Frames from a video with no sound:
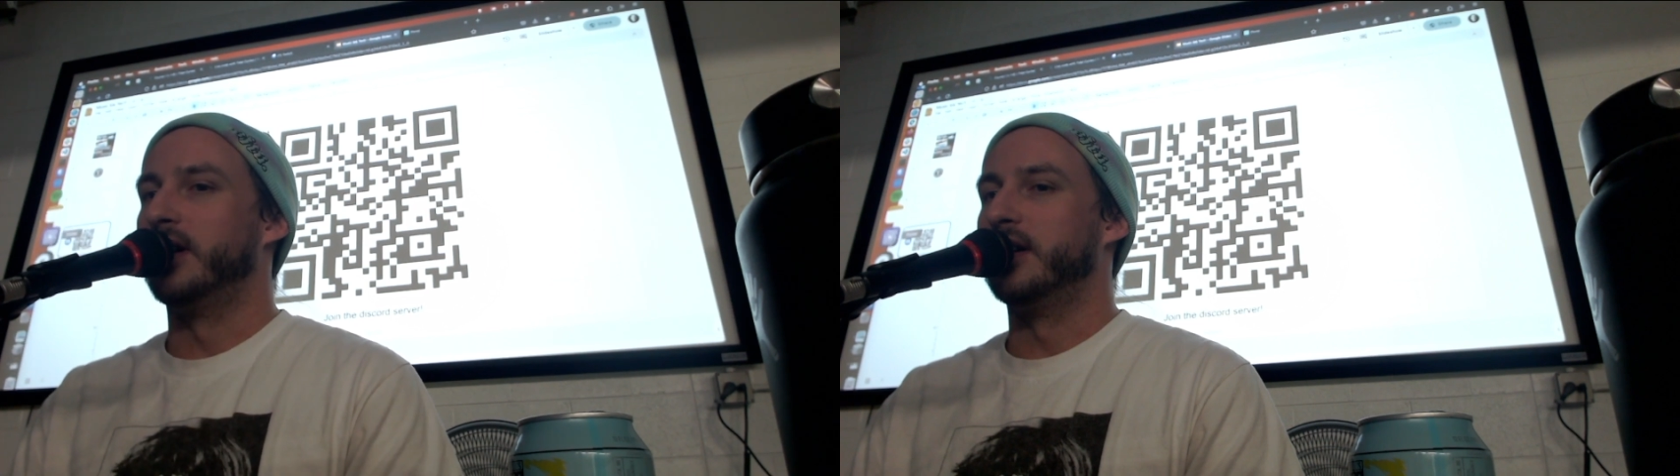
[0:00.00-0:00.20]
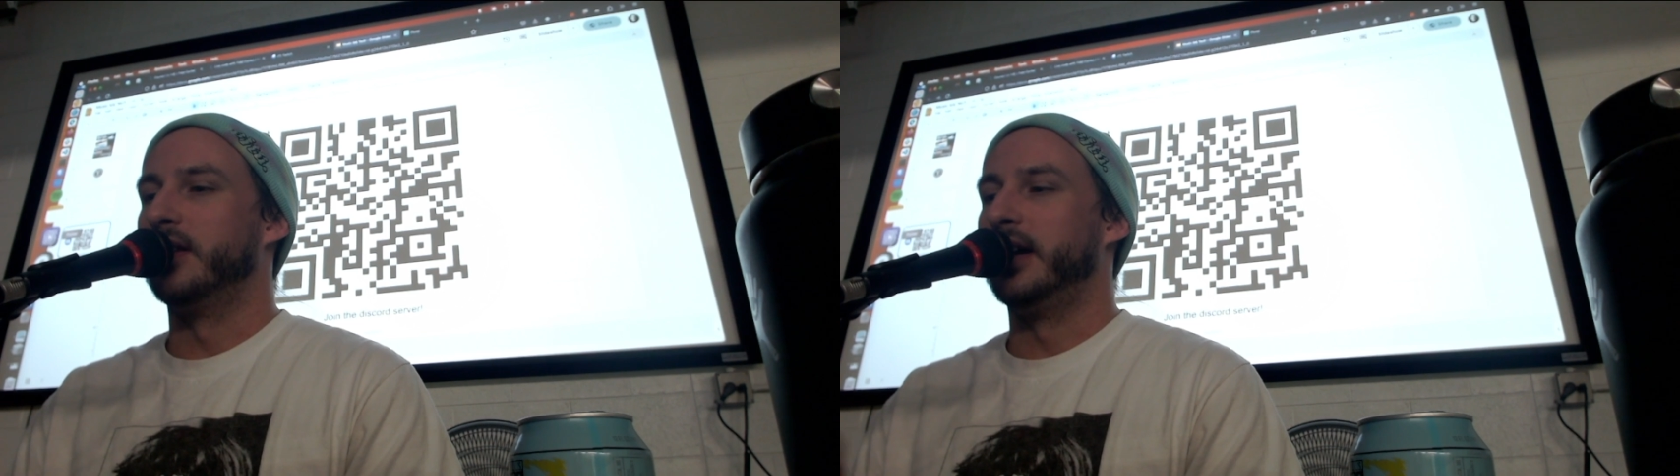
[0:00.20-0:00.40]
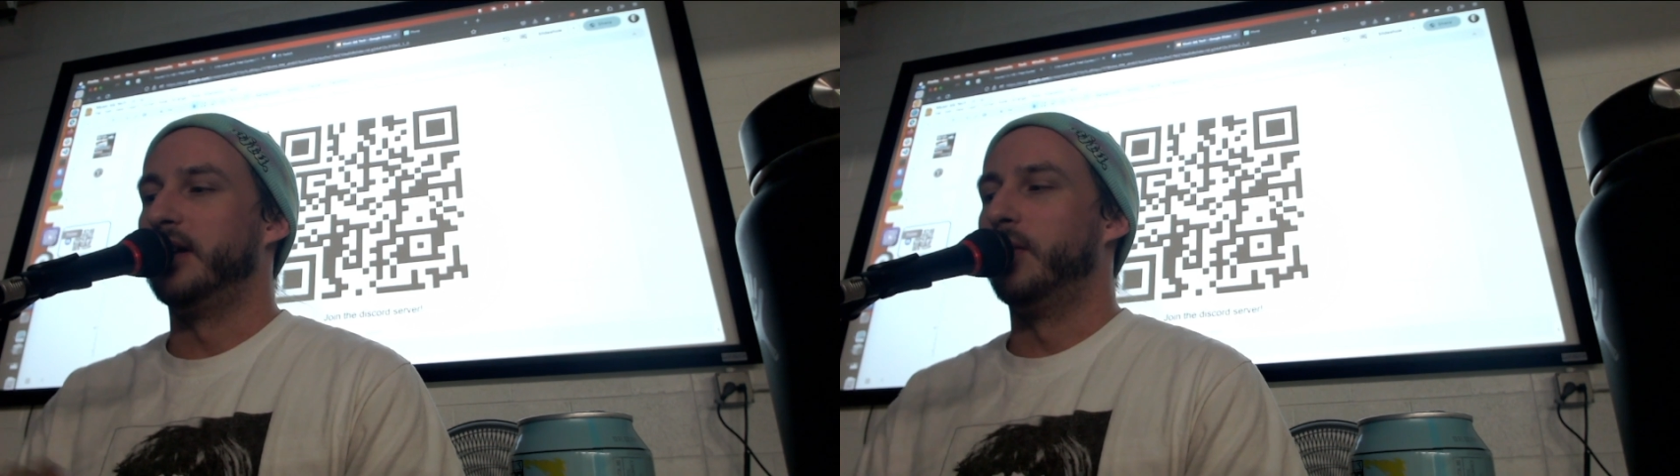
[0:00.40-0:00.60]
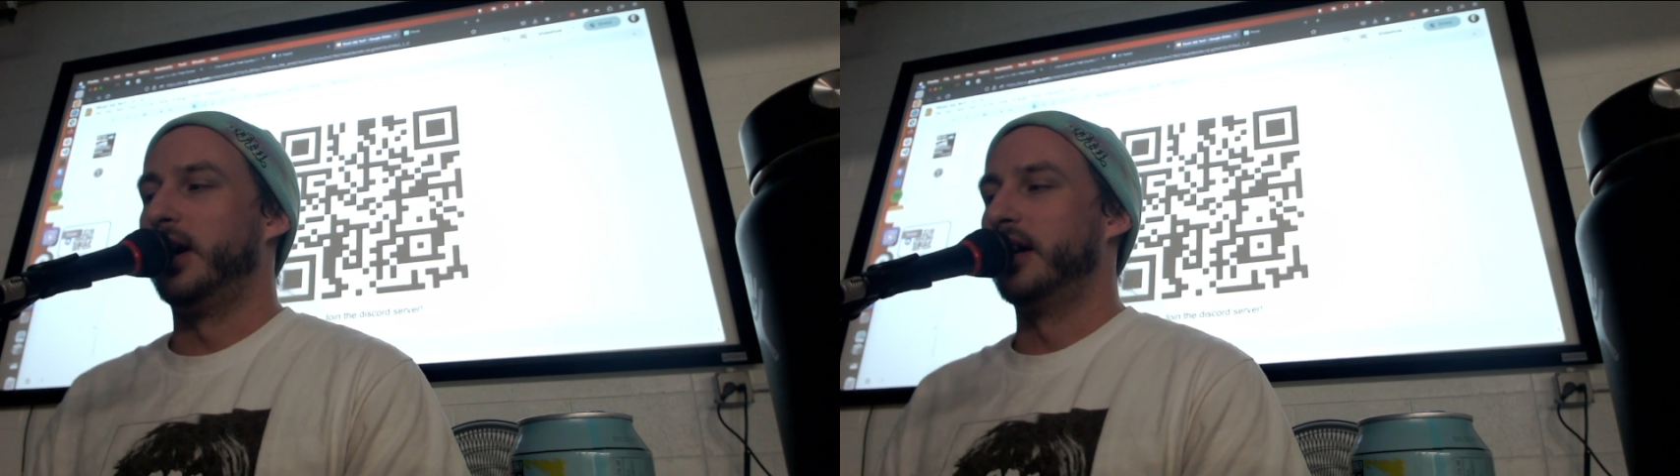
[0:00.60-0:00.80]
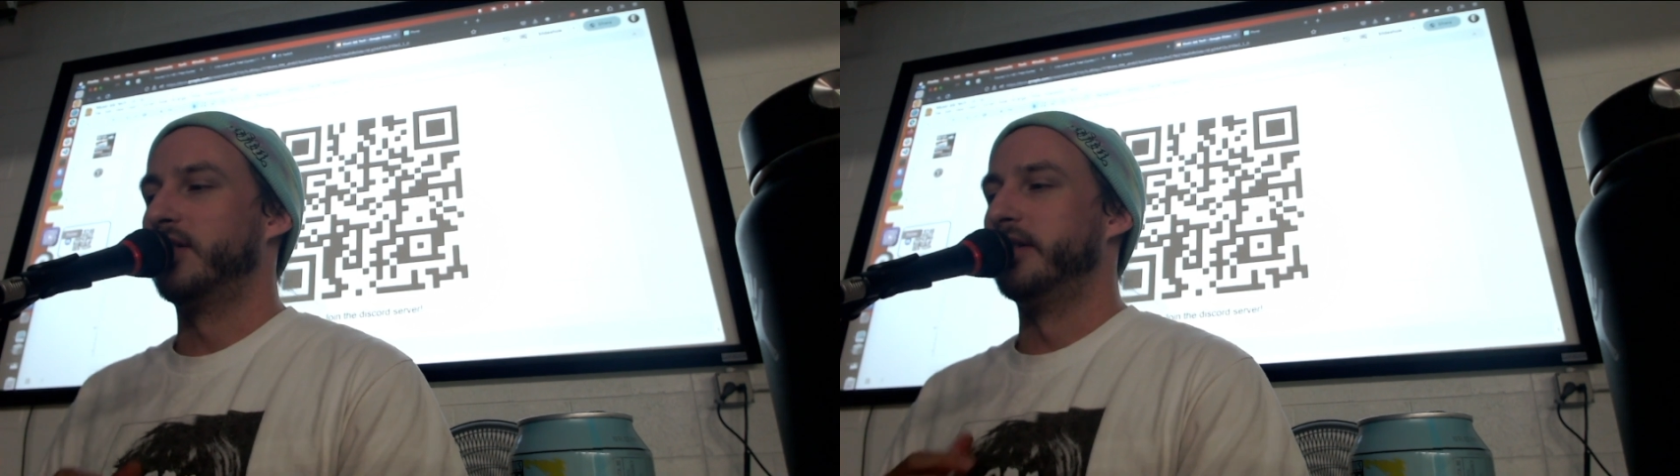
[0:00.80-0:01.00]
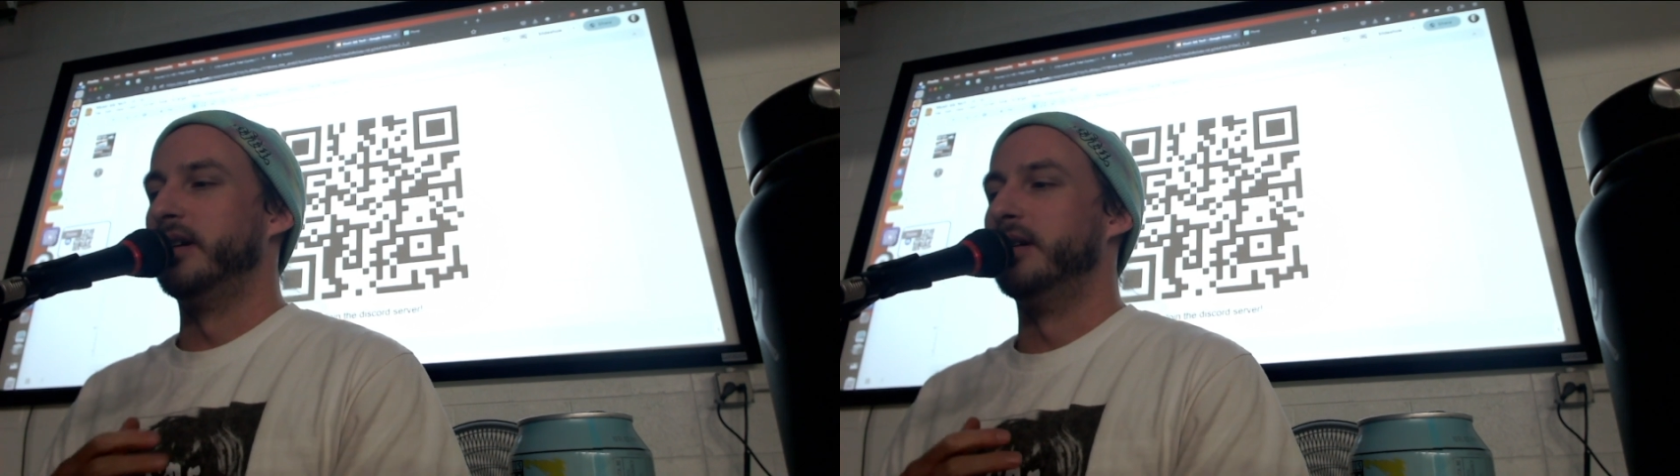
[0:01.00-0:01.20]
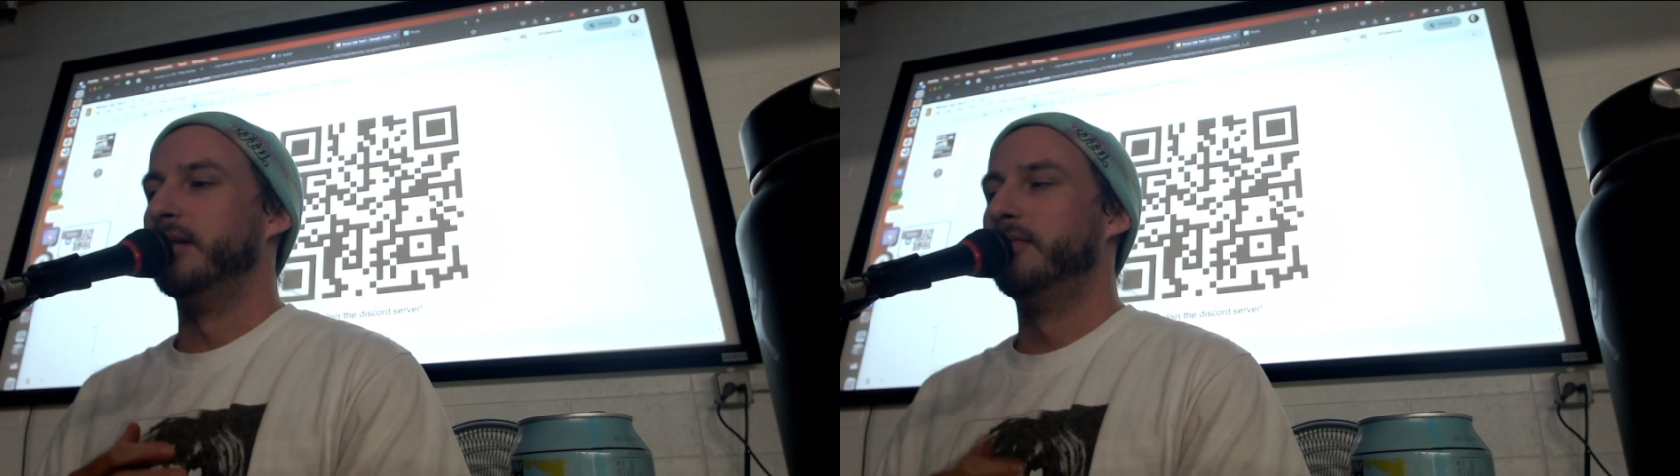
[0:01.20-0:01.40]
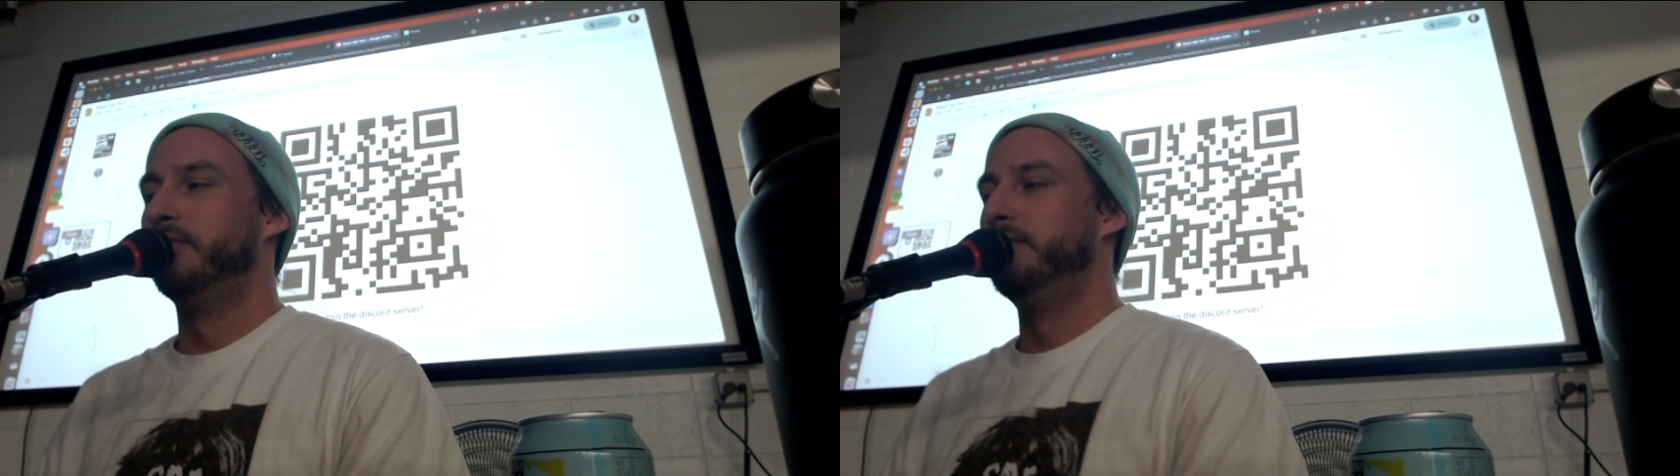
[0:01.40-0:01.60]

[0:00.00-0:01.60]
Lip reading: gonna like walk through